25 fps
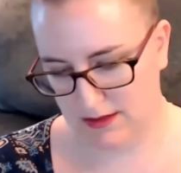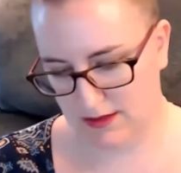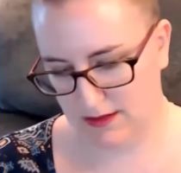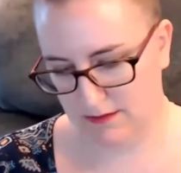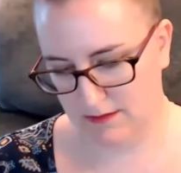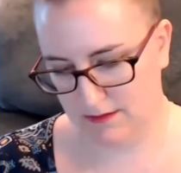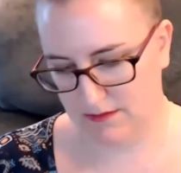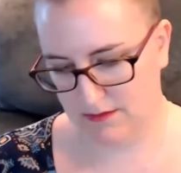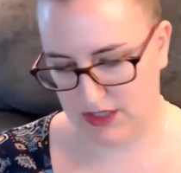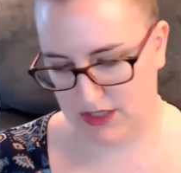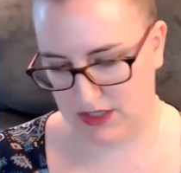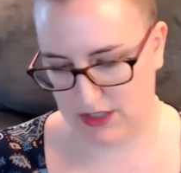
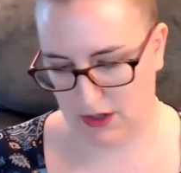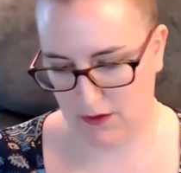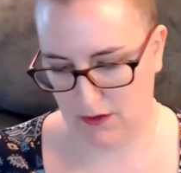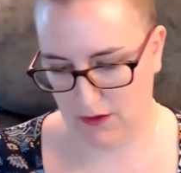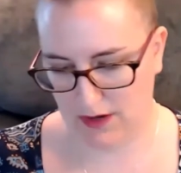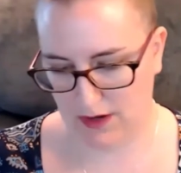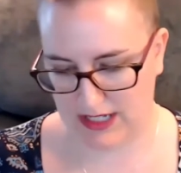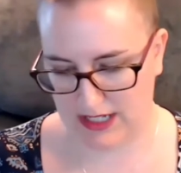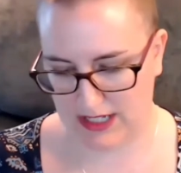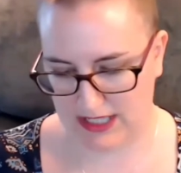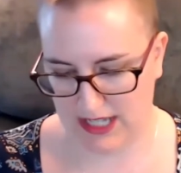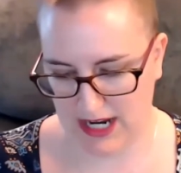So
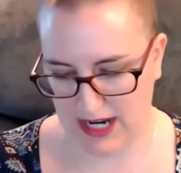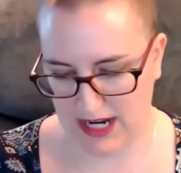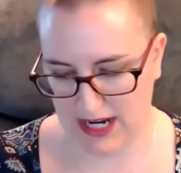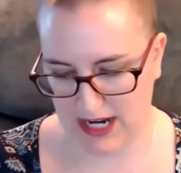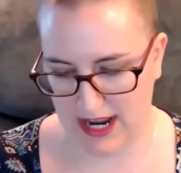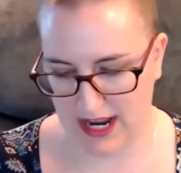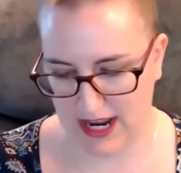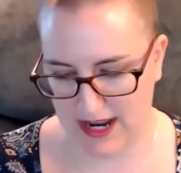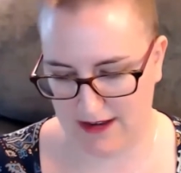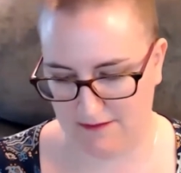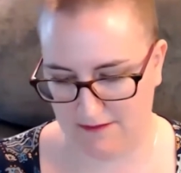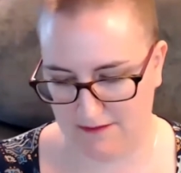
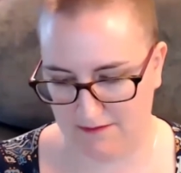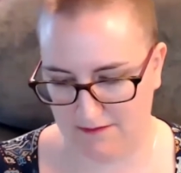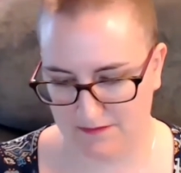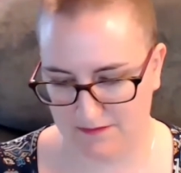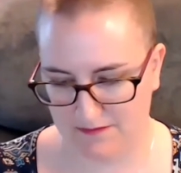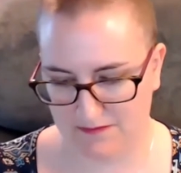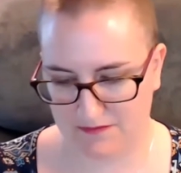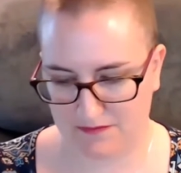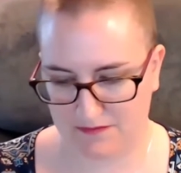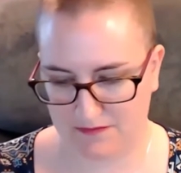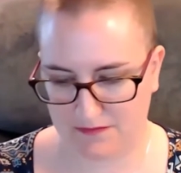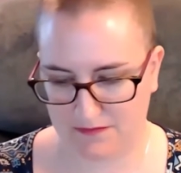excited.
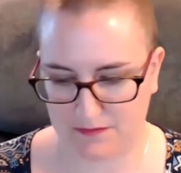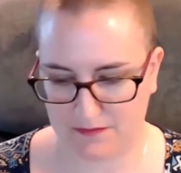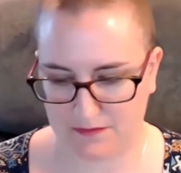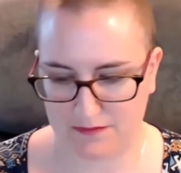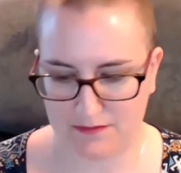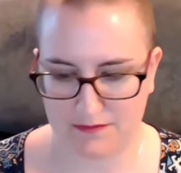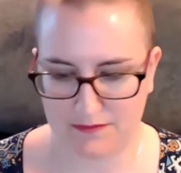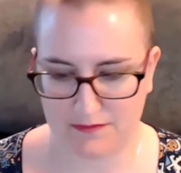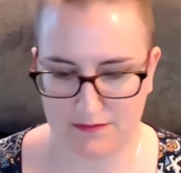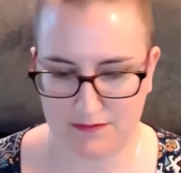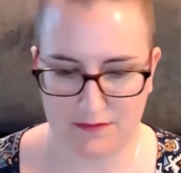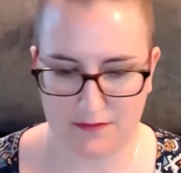
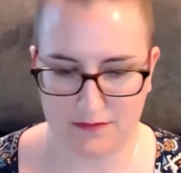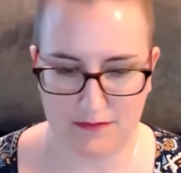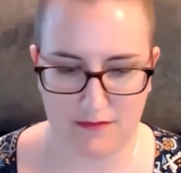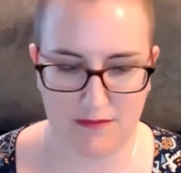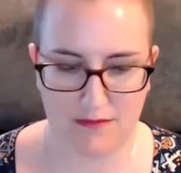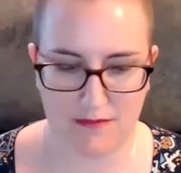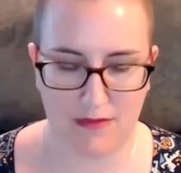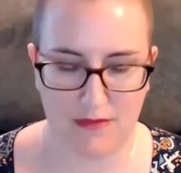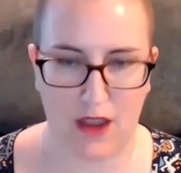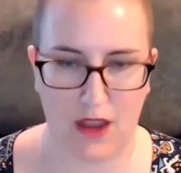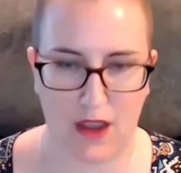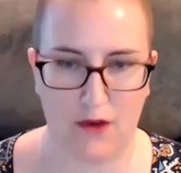
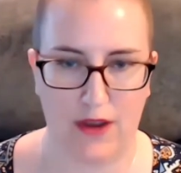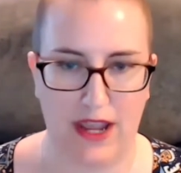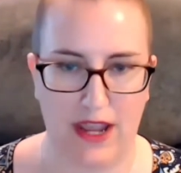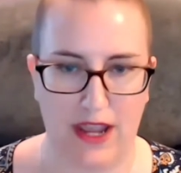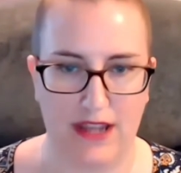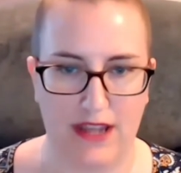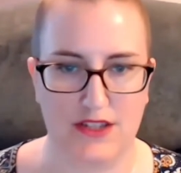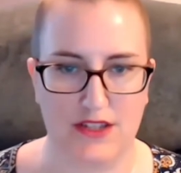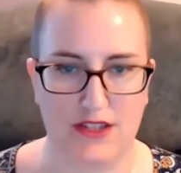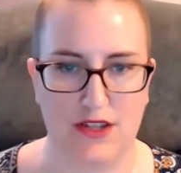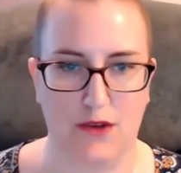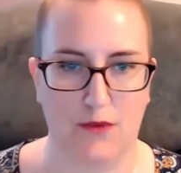
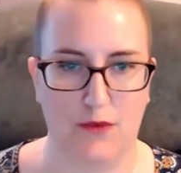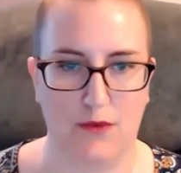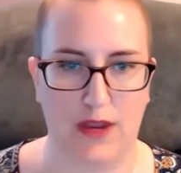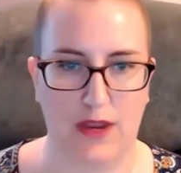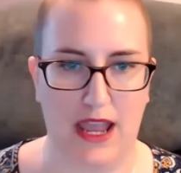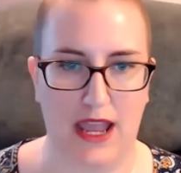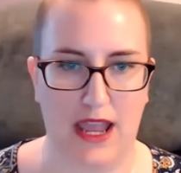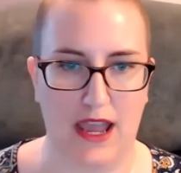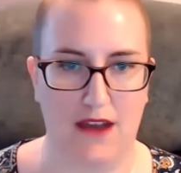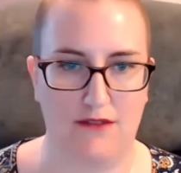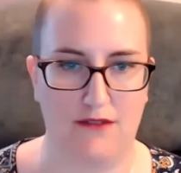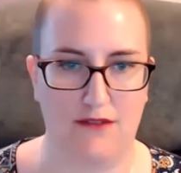Okay, so we
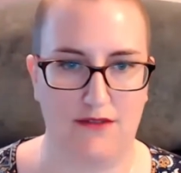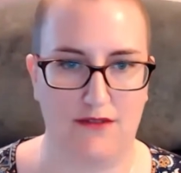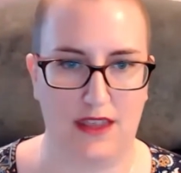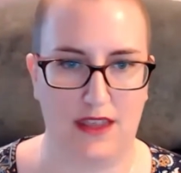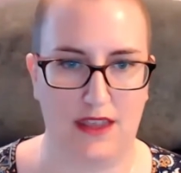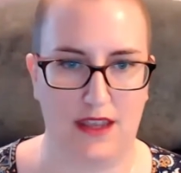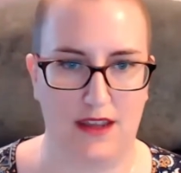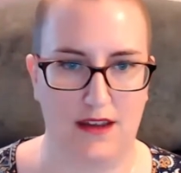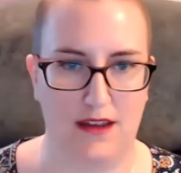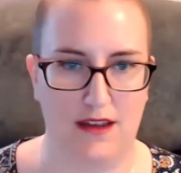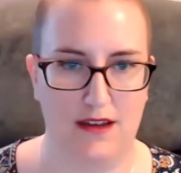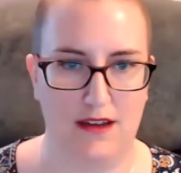have
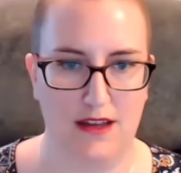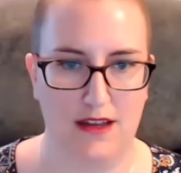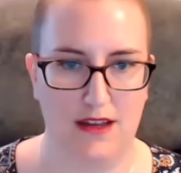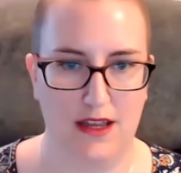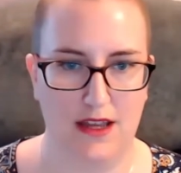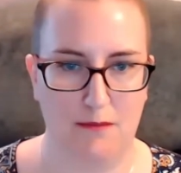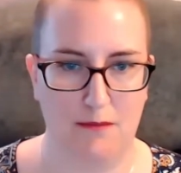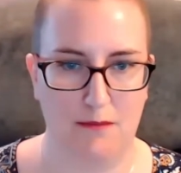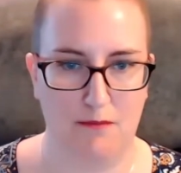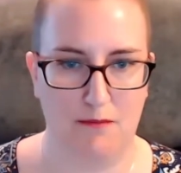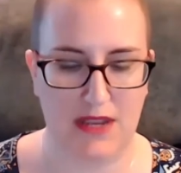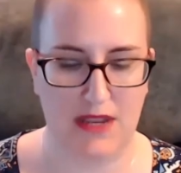the
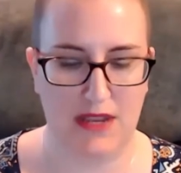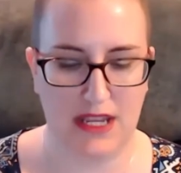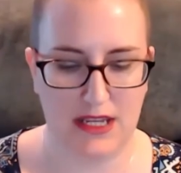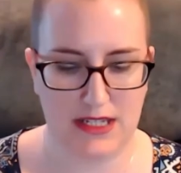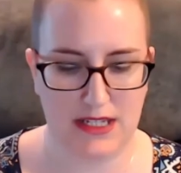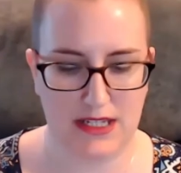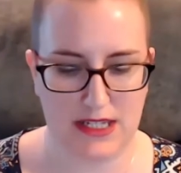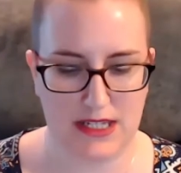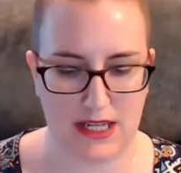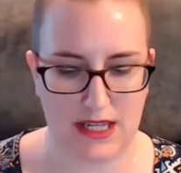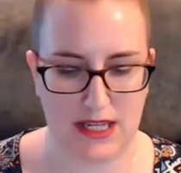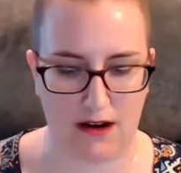
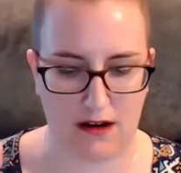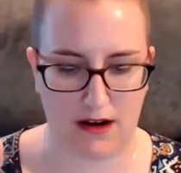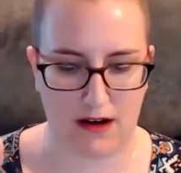bees here,